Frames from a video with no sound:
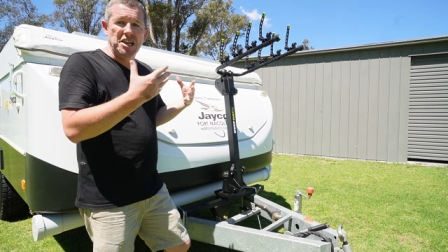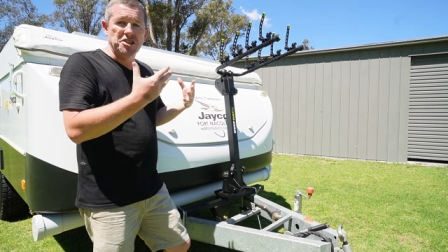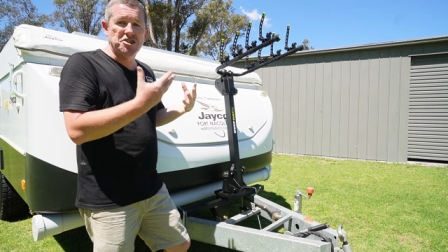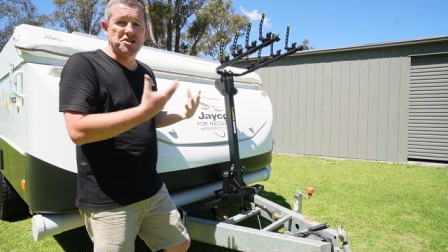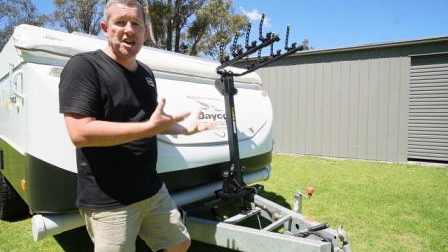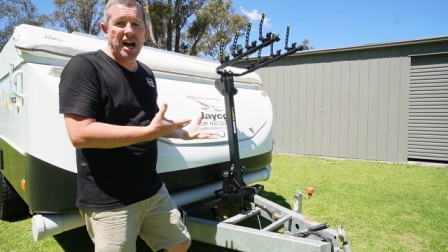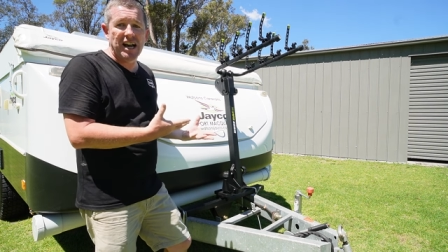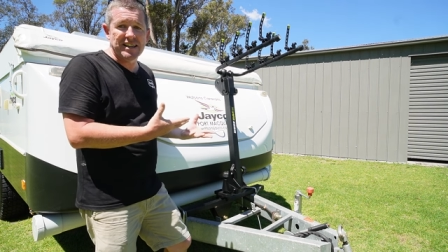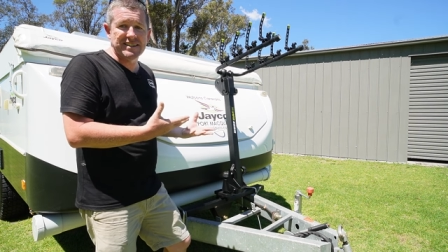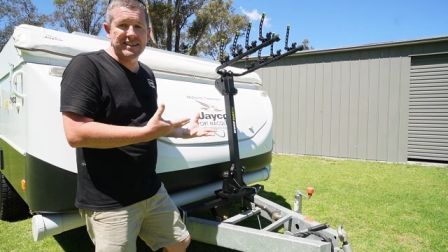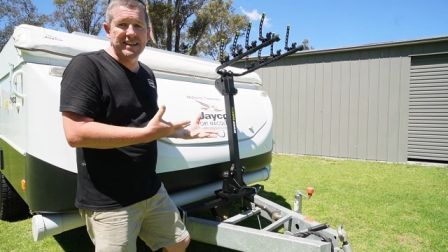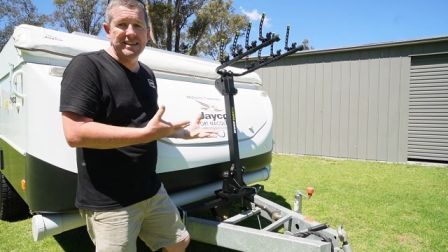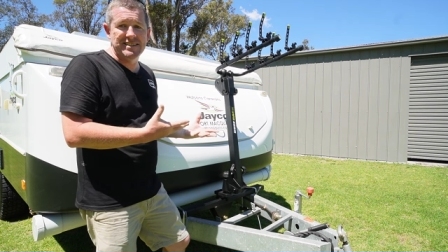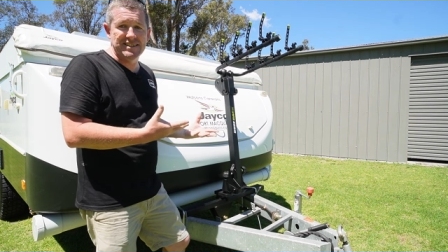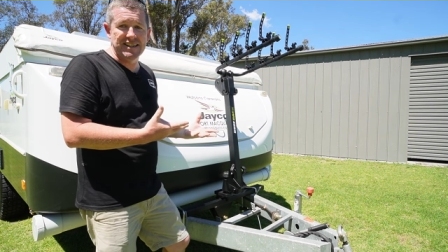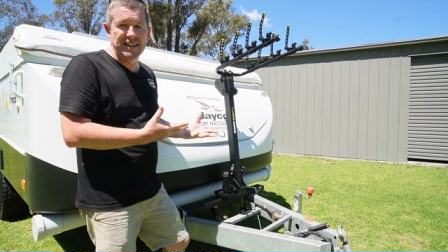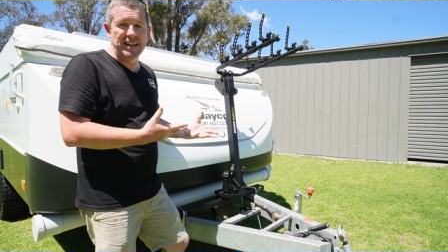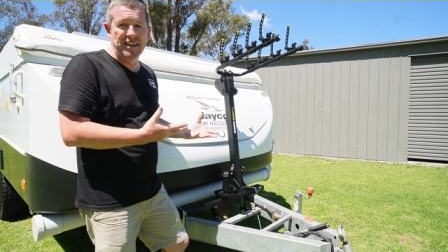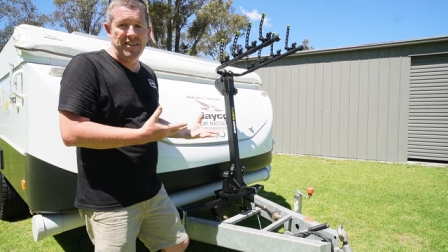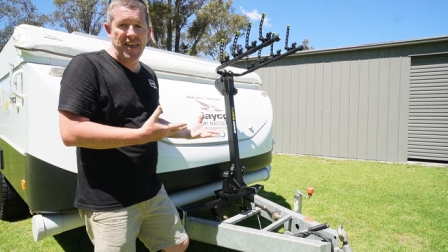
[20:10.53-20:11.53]
just
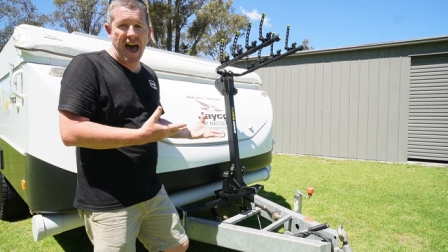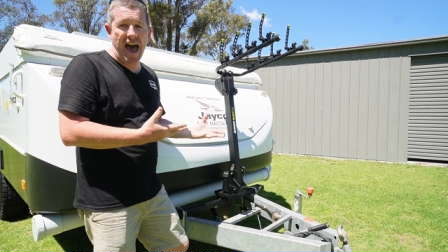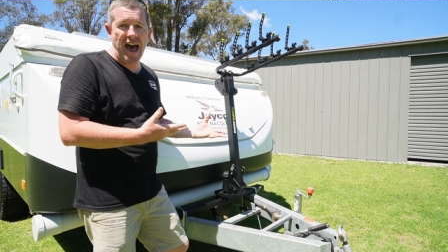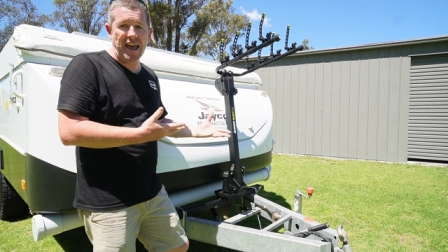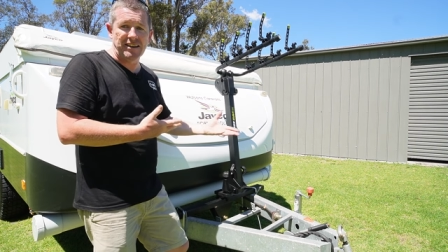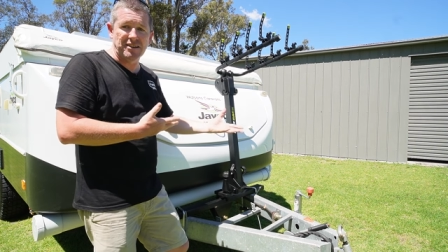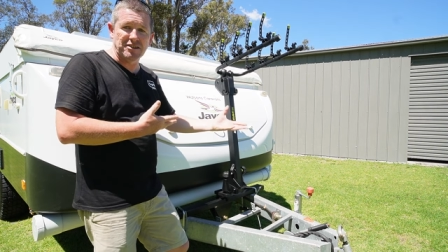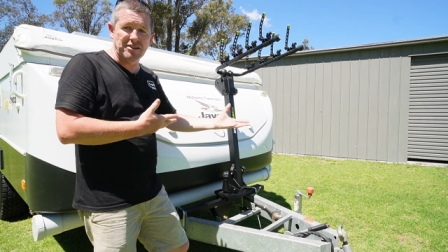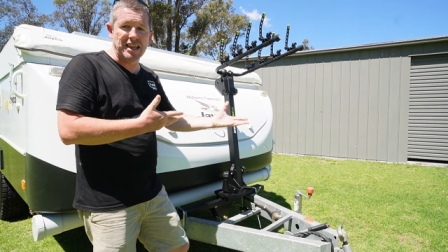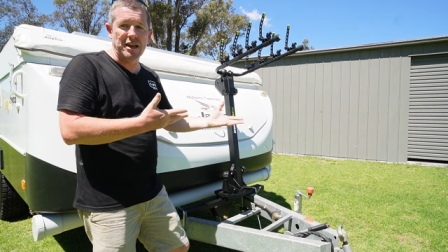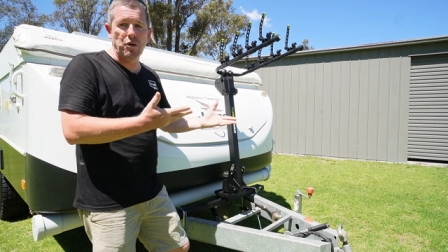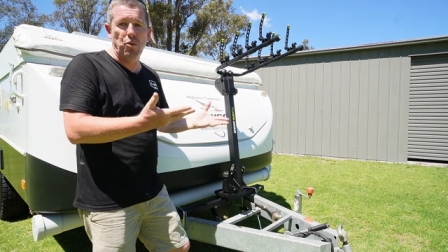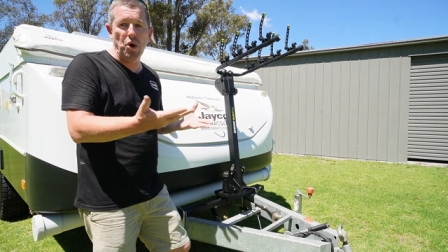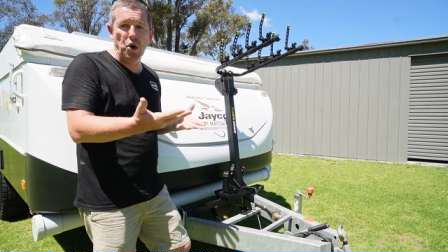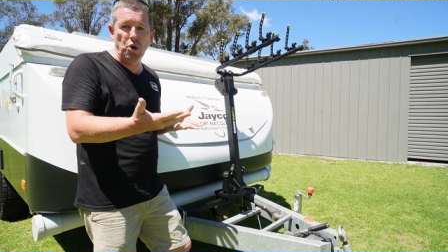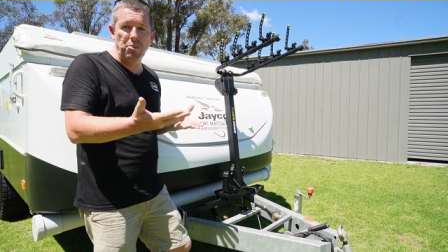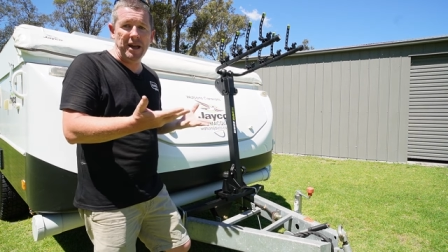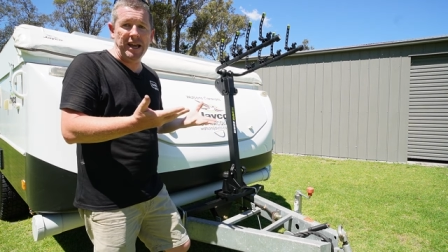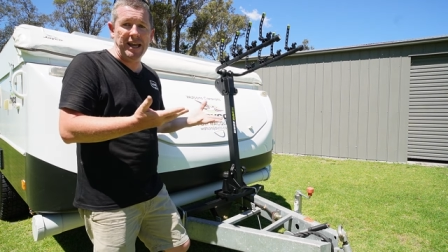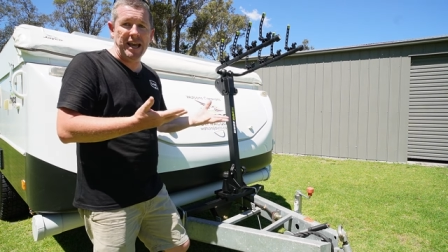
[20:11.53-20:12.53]
consider that there
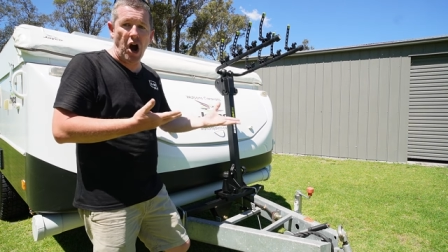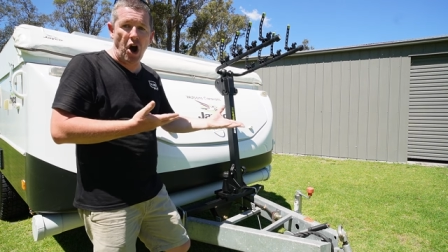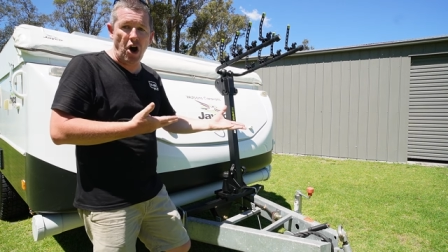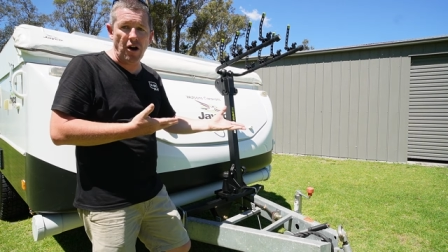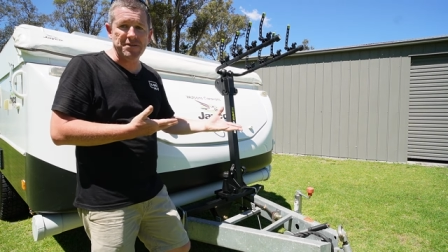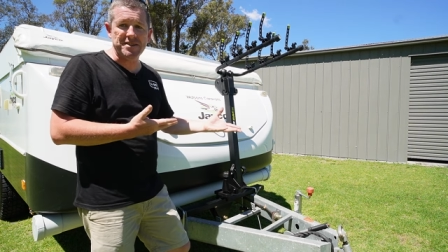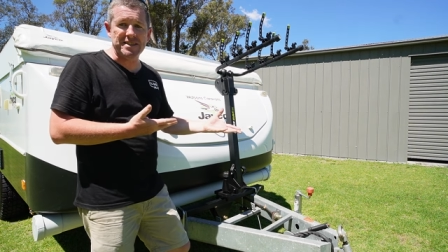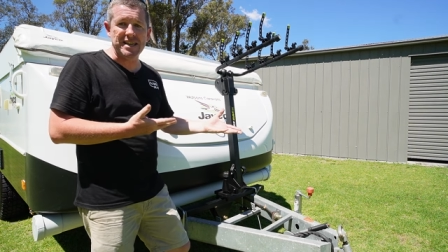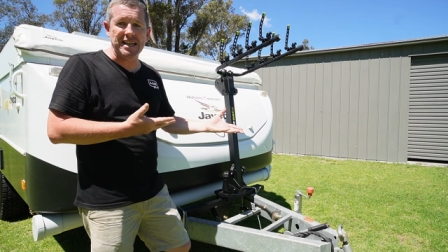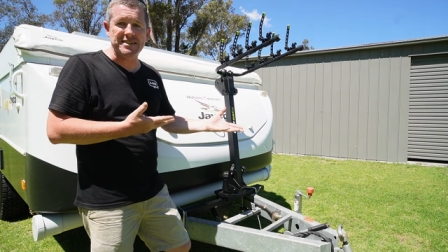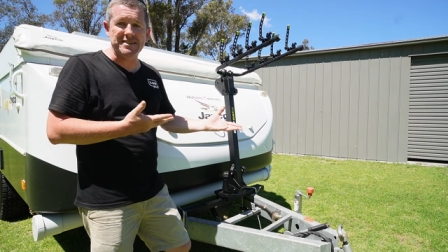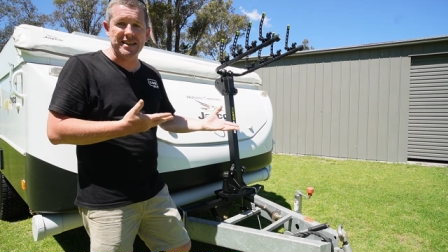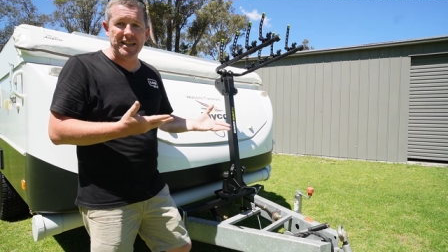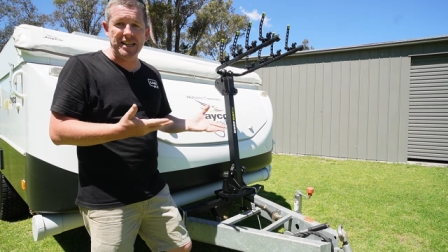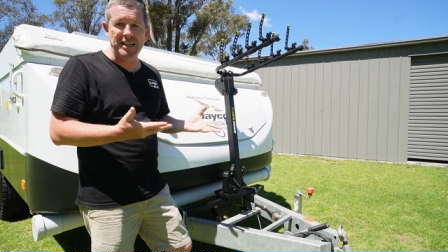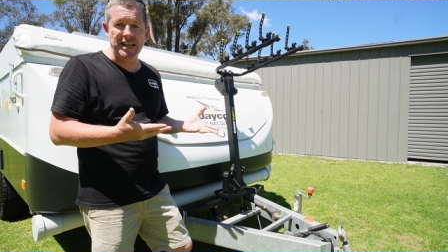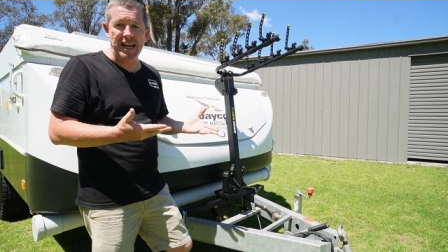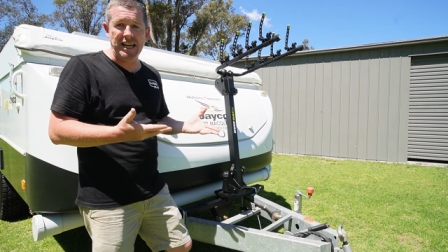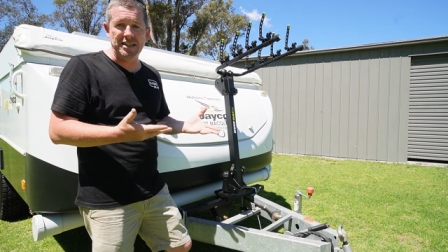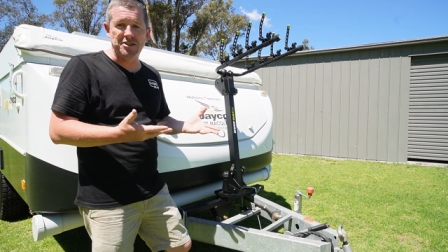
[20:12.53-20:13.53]
will be offsets that you
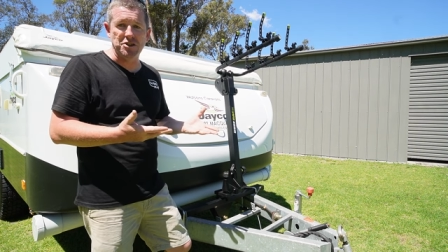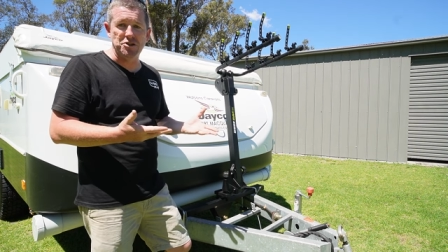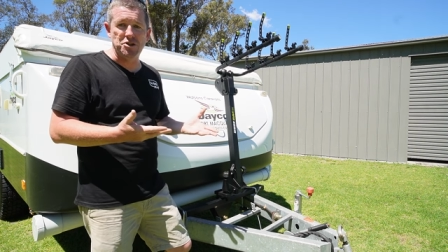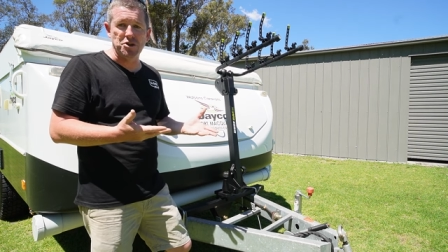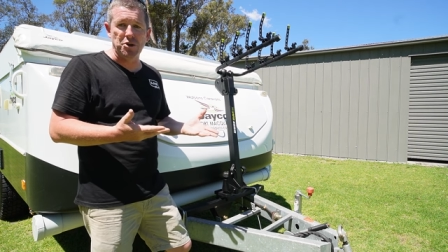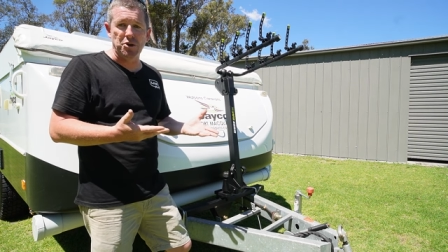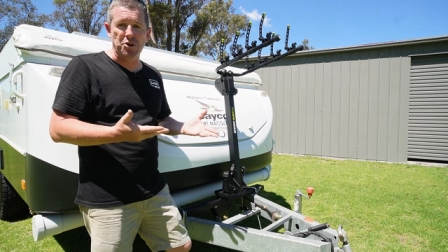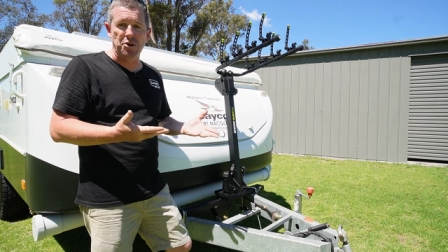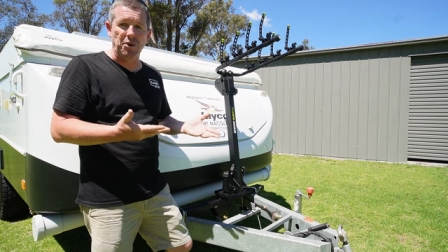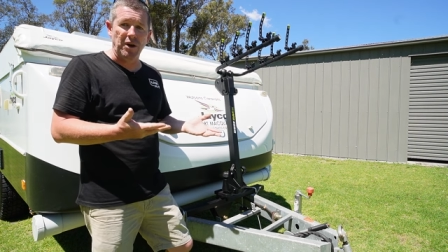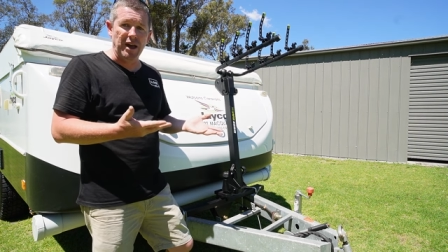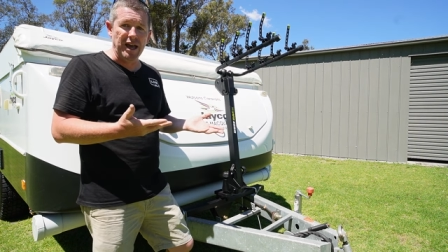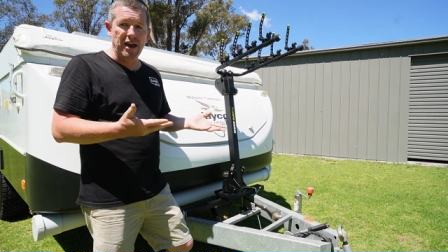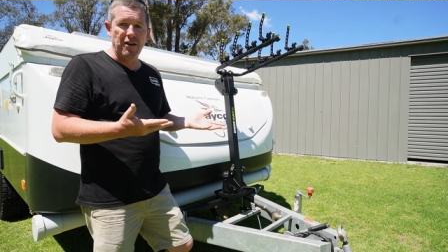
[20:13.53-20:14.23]
need to do.